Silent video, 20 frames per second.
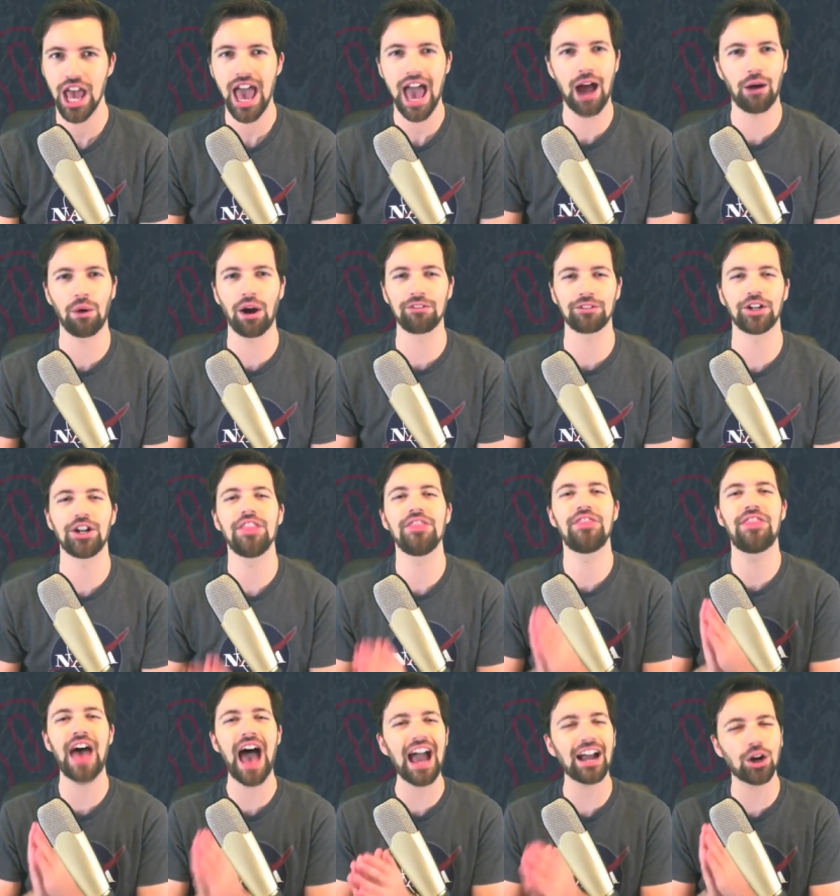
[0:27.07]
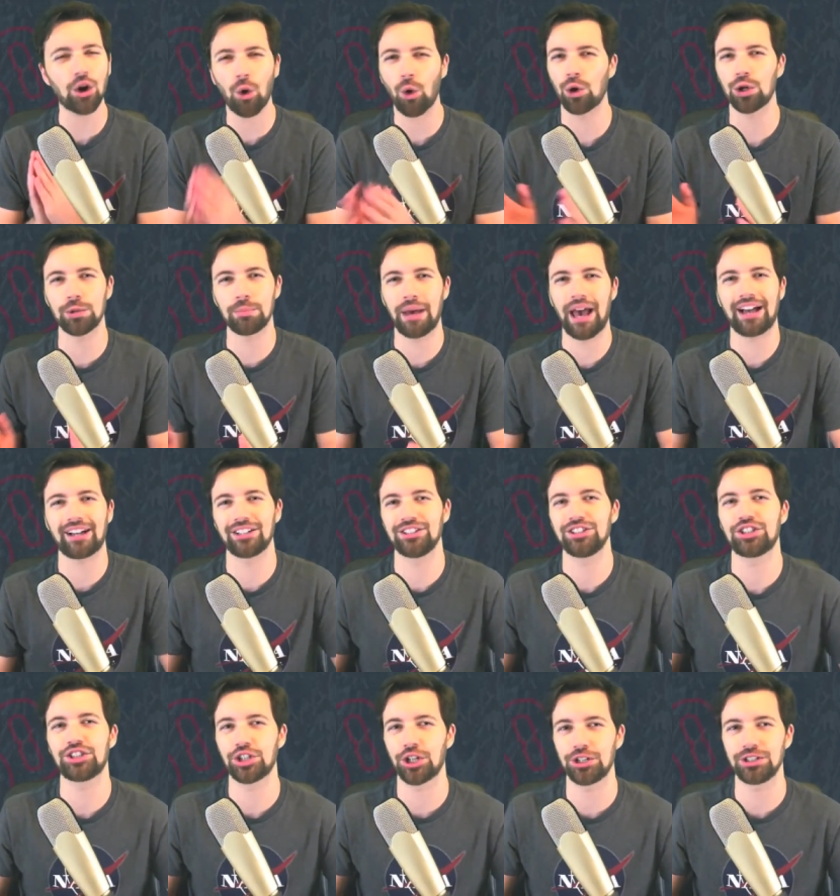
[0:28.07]
However, that quarterback
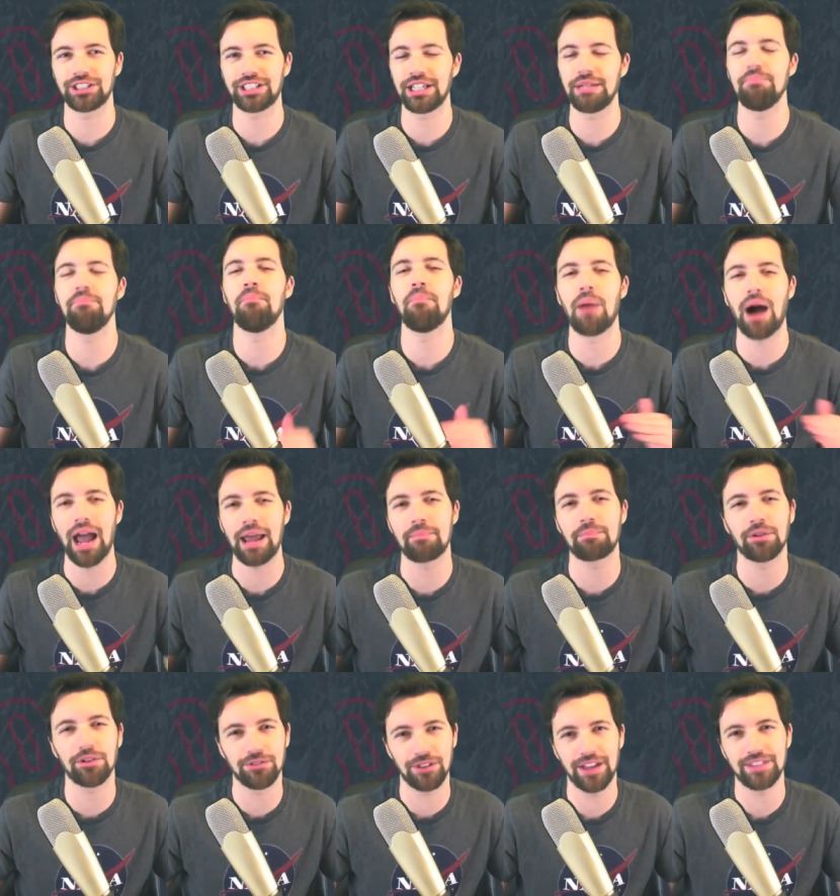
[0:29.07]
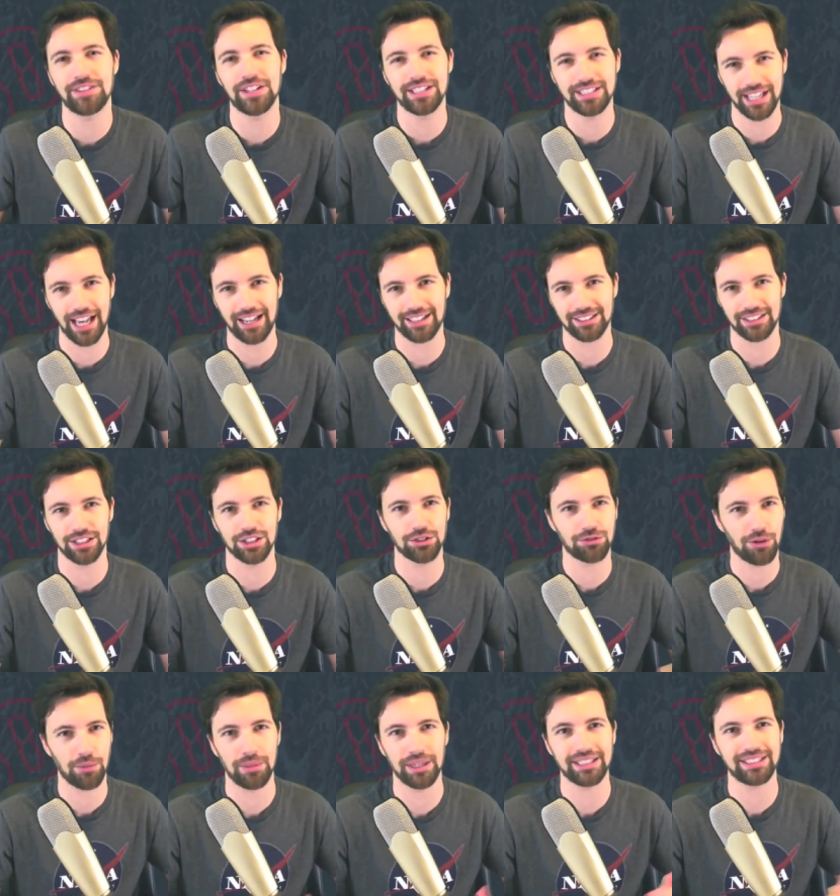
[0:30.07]
uncertainty might prevent the Texans
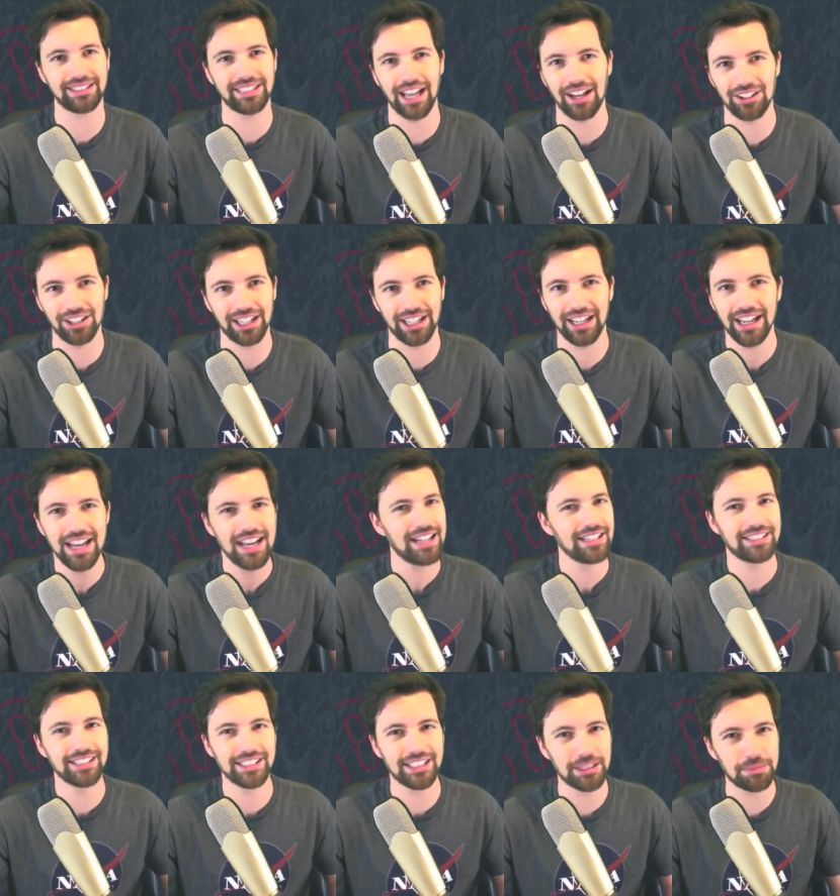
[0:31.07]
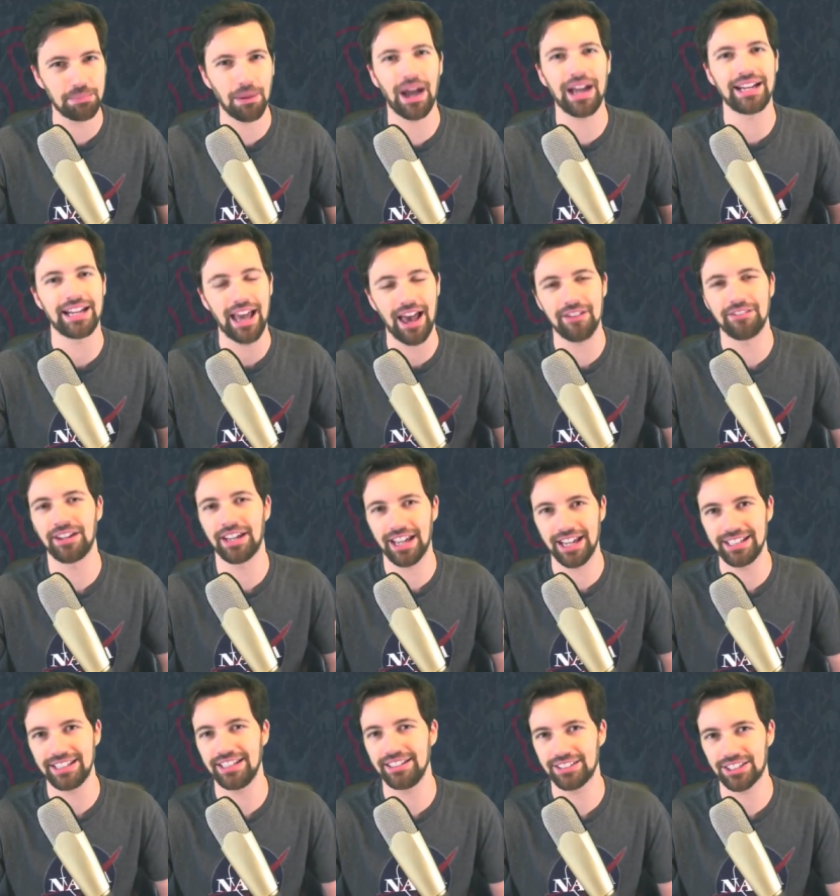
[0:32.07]
from excelling despite having
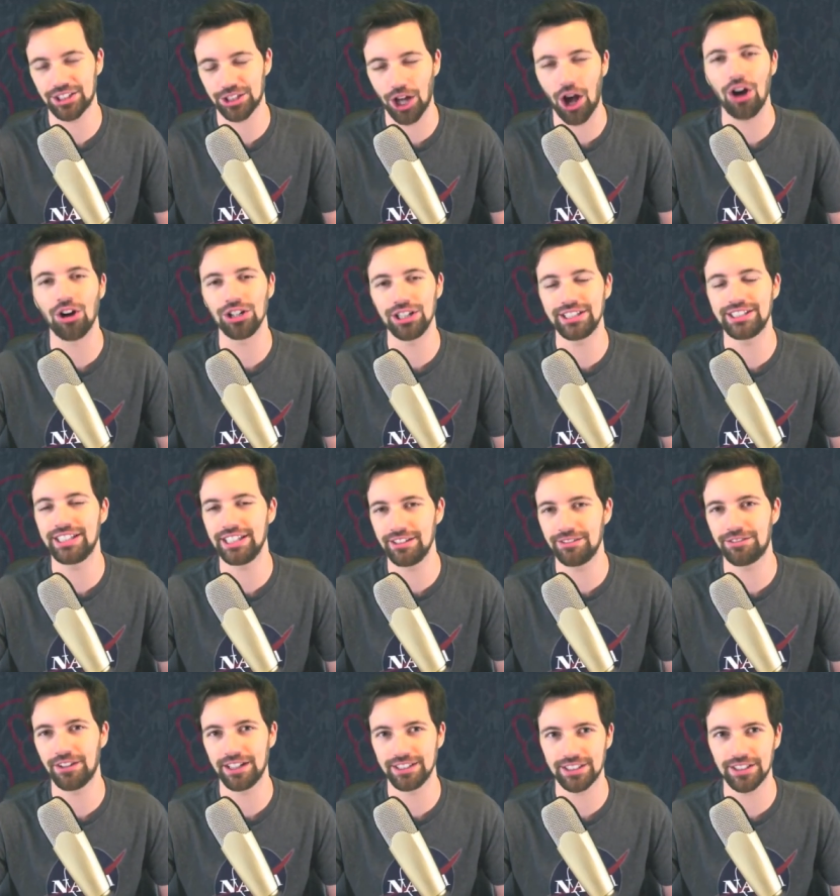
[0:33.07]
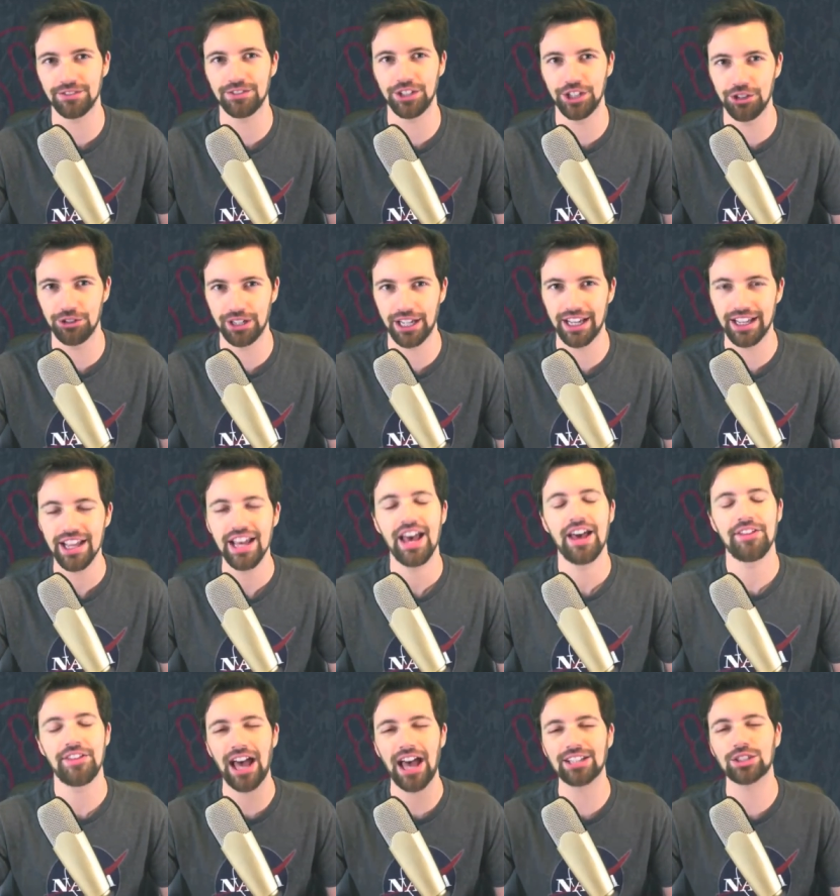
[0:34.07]
a solid defensive unit.
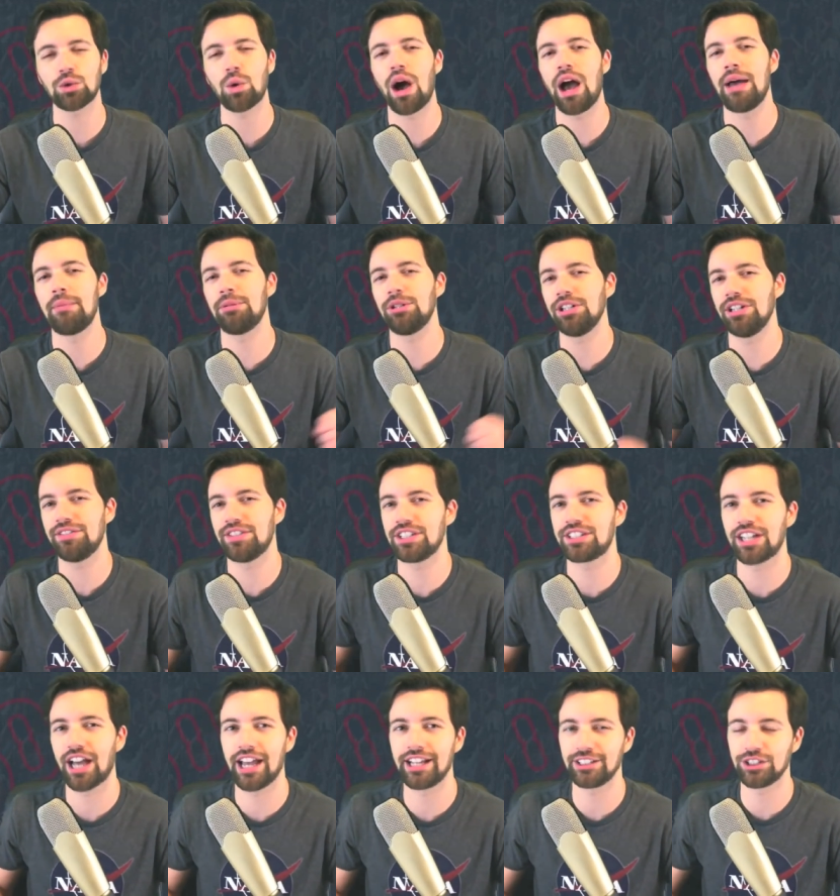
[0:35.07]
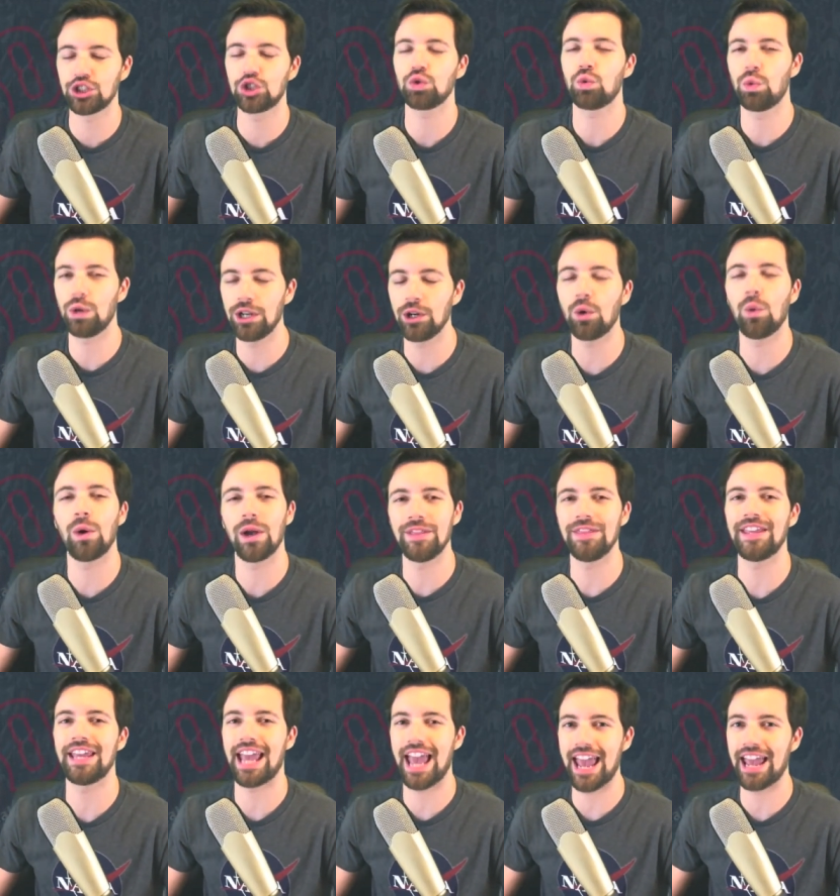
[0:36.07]
That's why I believe the Titans will win
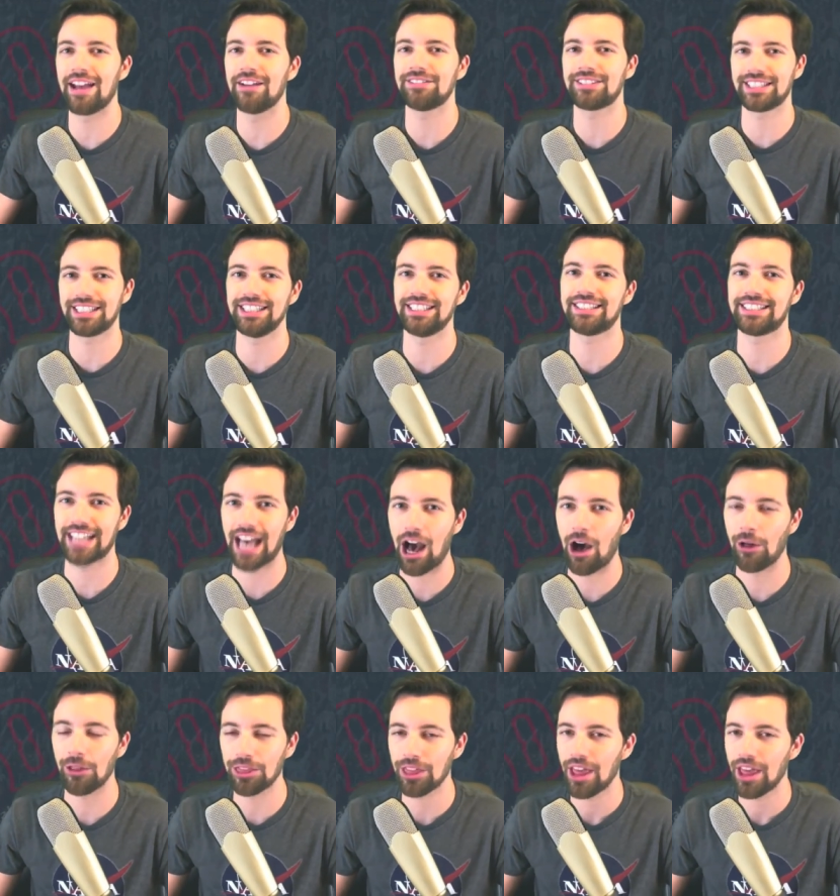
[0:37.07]
the AFC South.